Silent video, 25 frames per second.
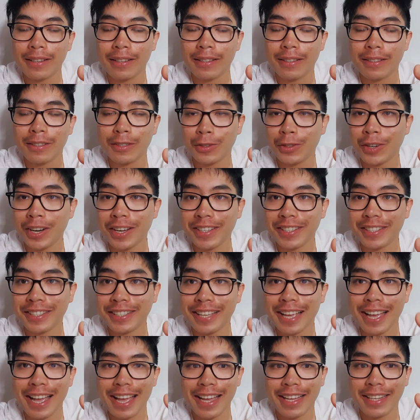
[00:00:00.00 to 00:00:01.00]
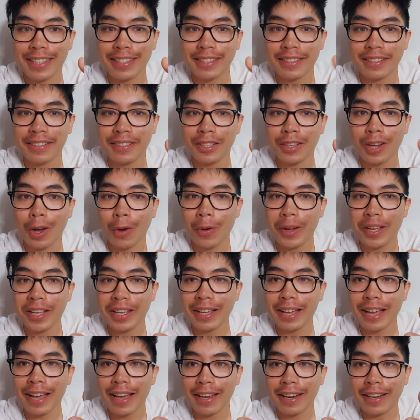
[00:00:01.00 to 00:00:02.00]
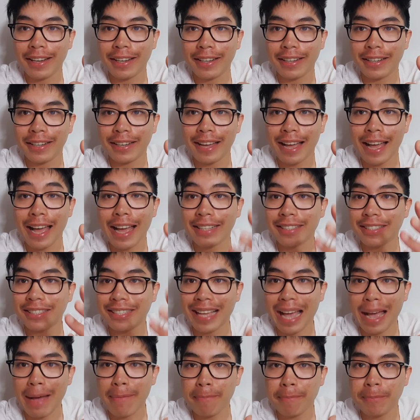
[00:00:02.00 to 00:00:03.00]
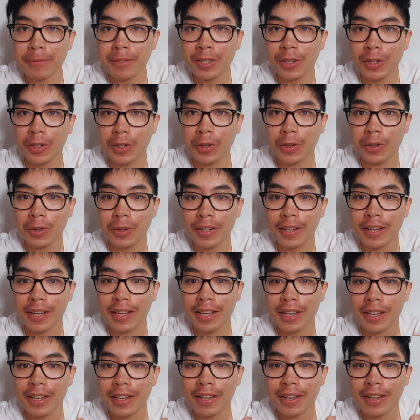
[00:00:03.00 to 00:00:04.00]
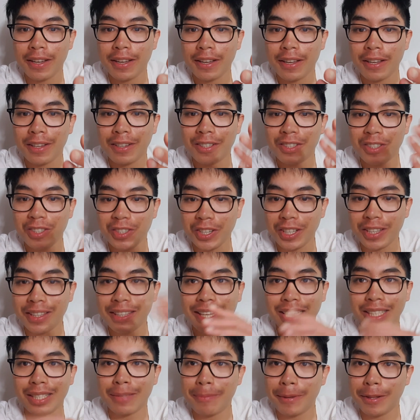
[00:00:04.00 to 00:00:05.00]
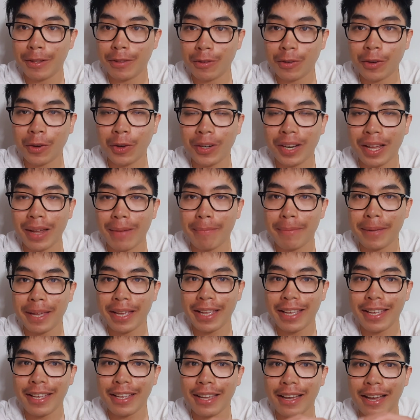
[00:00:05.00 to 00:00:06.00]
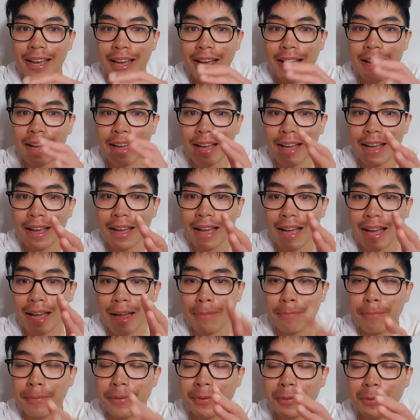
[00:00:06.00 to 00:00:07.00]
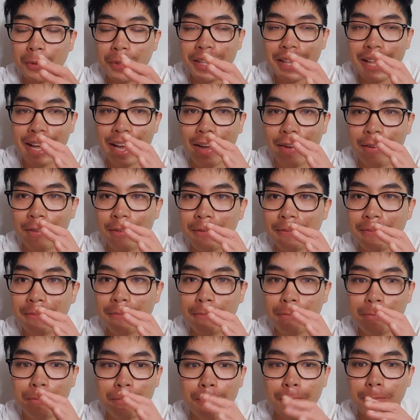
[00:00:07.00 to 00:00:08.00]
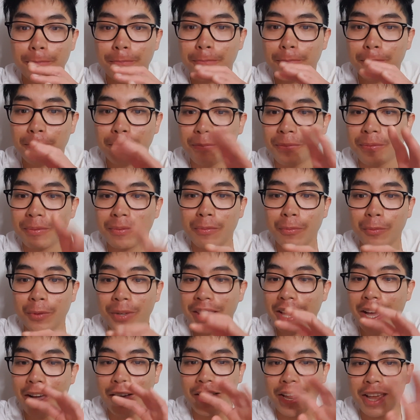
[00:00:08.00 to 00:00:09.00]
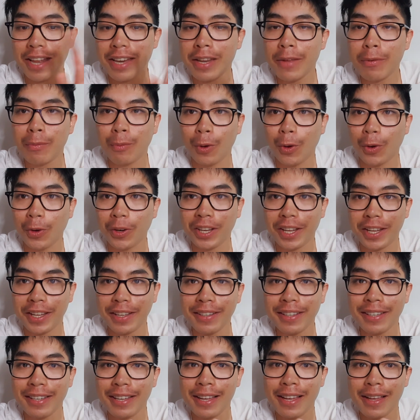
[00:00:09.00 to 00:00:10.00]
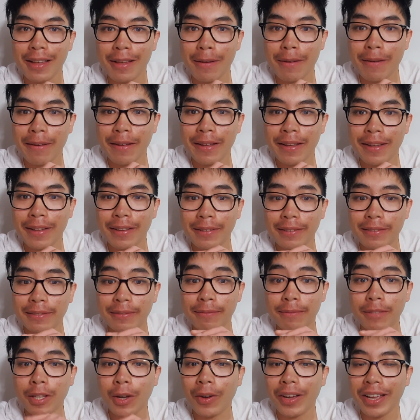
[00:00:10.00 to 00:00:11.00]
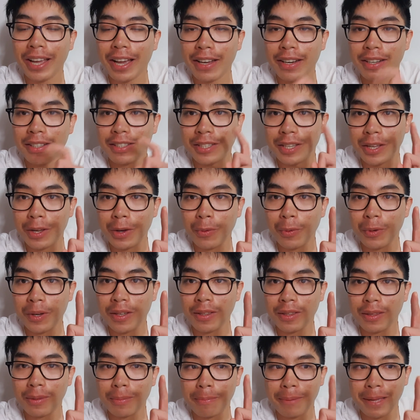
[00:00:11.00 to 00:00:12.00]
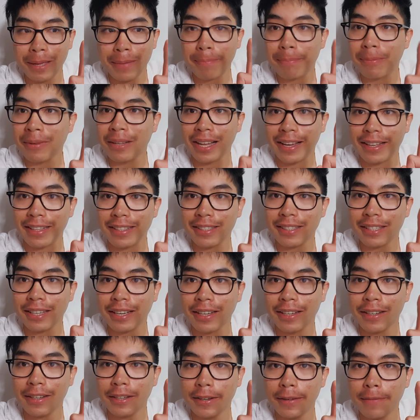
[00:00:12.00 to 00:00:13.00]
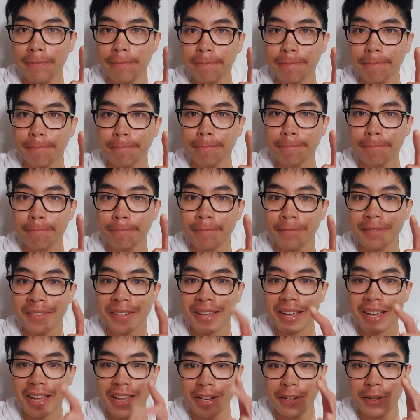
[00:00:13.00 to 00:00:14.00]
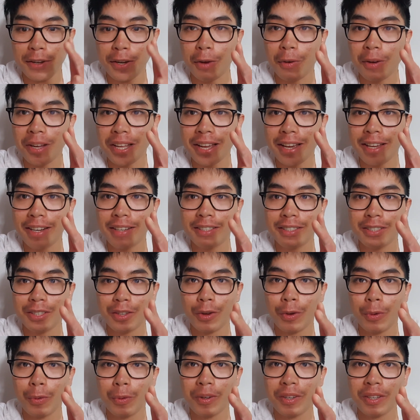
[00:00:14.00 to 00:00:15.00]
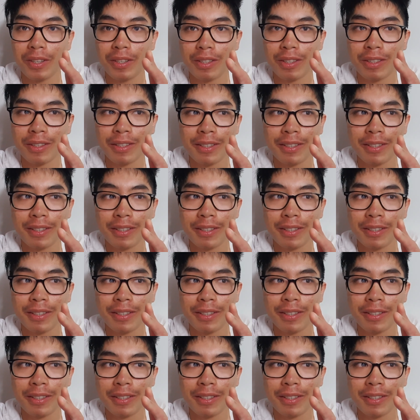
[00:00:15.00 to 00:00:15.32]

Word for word: stress and knowing how to adapt to shit that's been thrown at me and without without any warning, knowing how to deal with being blindsided and knowing how to deal with